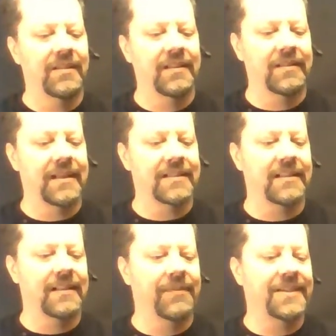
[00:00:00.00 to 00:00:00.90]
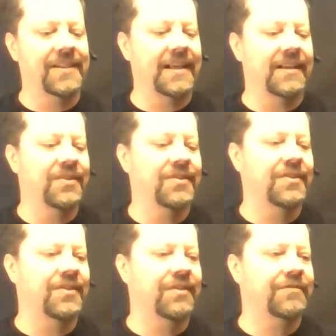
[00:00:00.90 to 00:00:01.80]
That's the limit as a goes to
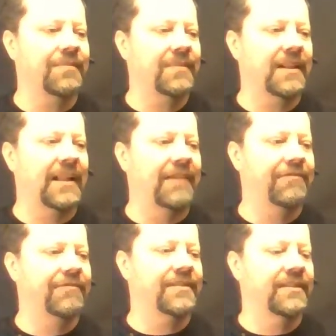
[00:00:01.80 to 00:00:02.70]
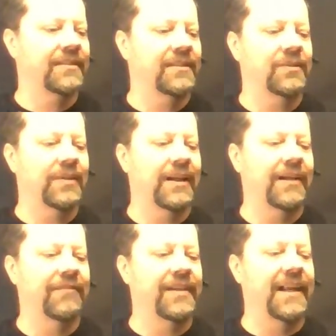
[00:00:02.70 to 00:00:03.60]
0 from the left. We'll have
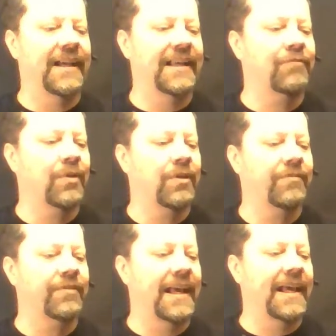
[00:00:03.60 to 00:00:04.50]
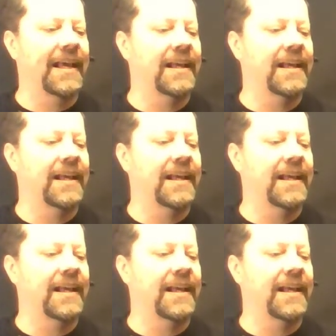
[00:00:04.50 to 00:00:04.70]
negative 1 over a